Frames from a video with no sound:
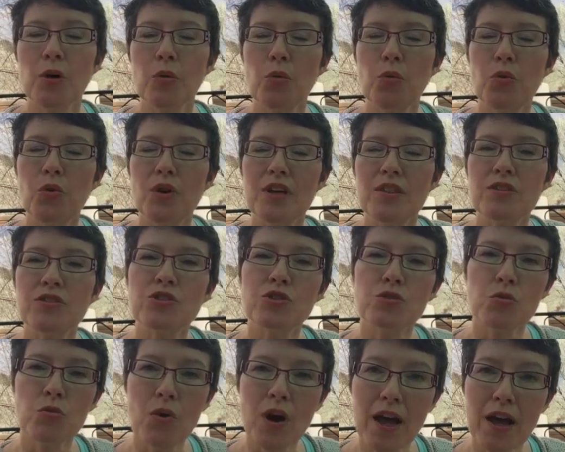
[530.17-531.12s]
with
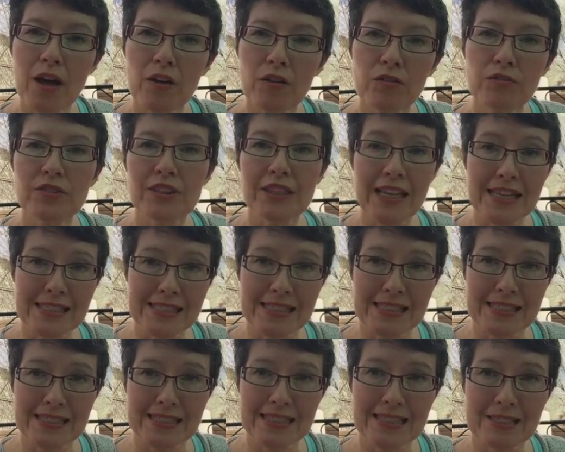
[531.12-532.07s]
12
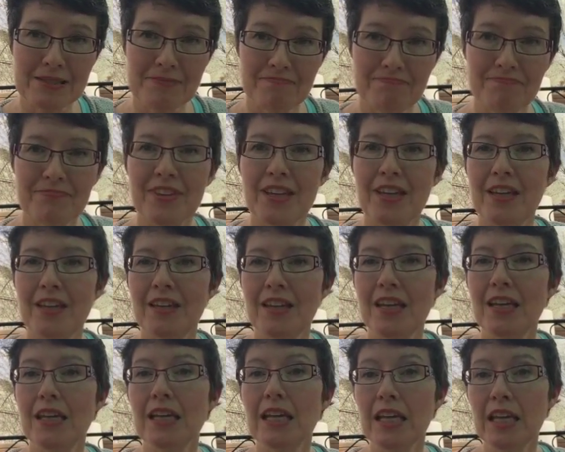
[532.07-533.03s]
lessons in
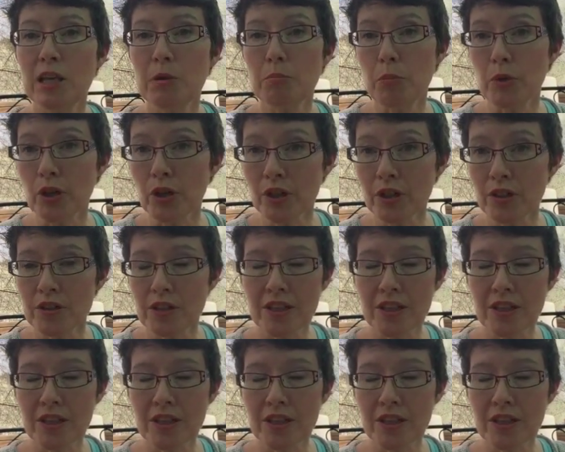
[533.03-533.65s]
an ebook.